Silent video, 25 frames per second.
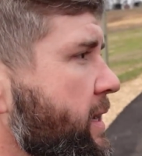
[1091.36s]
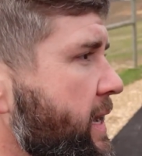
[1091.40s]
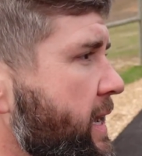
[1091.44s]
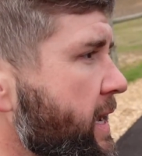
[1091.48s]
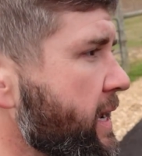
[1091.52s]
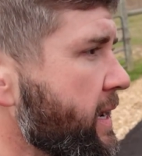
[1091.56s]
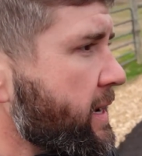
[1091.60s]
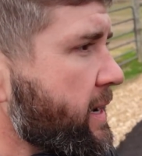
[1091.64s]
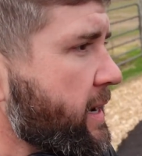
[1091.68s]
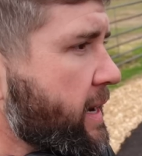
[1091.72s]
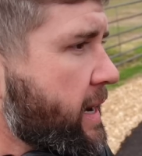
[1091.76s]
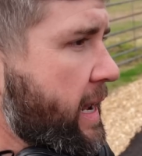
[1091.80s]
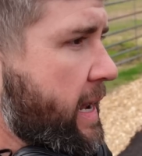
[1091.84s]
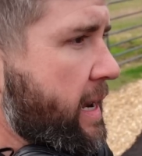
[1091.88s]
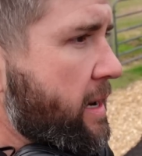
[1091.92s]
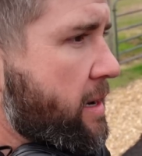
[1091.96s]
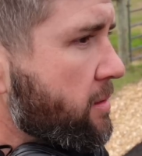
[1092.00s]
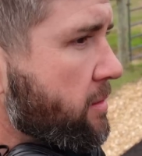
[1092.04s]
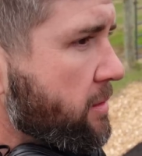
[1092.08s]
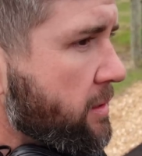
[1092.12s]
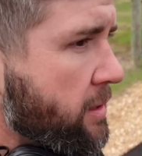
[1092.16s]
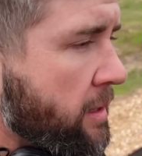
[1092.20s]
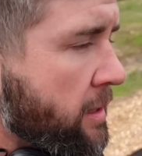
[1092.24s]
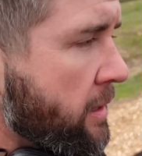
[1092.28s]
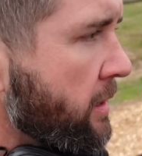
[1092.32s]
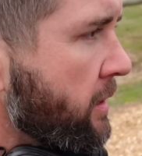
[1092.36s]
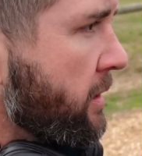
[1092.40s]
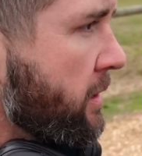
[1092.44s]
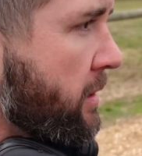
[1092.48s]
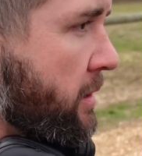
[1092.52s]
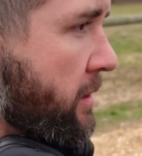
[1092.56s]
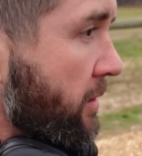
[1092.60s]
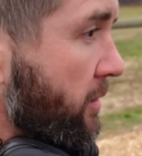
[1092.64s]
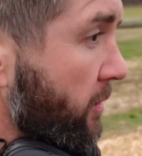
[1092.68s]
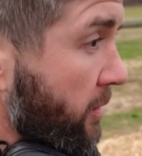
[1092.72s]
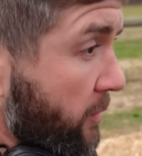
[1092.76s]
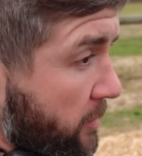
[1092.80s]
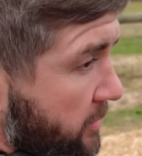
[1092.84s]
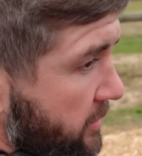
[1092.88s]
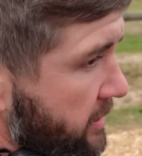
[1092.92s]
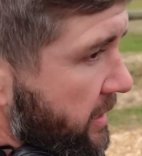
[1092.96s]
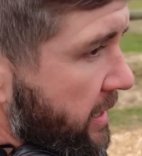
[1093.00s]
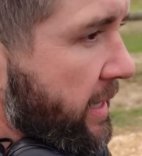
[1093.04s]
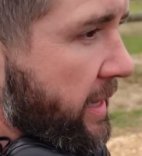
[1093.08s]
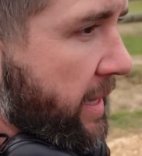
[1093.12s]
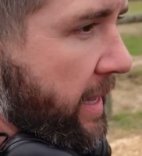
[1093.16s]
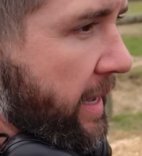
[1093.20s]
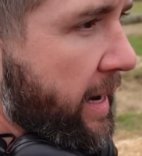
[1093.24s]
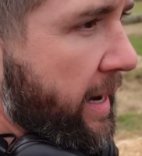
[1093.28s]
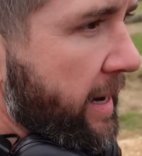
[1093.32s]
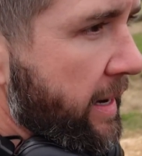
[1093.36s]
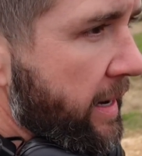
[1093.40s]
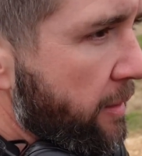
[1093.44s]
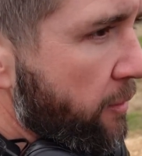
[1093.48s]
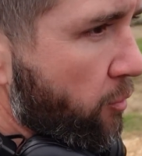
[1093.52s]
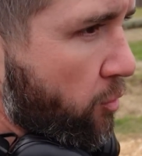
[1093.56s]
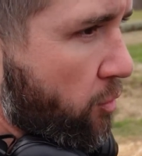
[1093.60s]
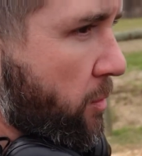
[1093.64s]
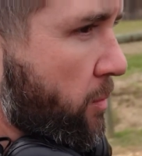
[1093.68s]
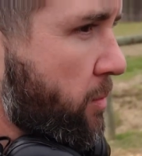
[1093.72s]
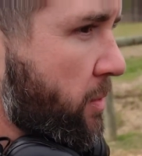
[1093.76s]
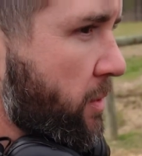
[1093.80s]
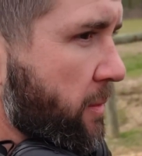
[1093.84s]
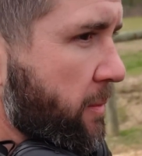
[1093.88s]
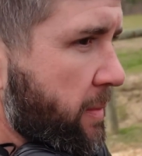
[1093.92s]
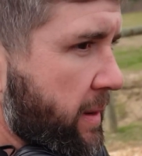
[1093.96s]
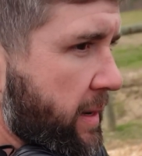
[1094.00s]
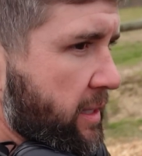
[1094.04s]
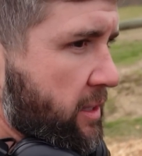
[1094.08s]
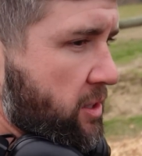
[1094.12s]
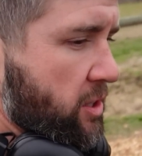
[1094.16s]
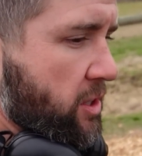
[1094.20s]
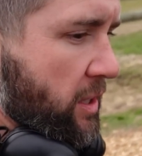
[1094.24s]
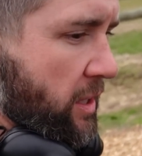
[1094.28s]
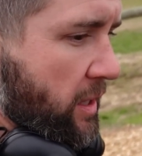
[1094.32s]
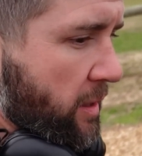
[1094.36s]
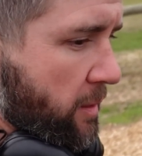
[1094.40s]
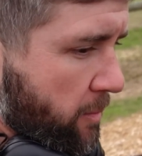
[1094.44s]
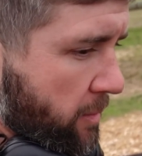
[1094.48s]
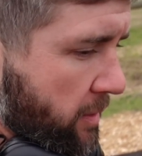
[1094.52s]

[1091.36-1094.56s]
can't get out. Well, we say that, I never want to put it past sheep,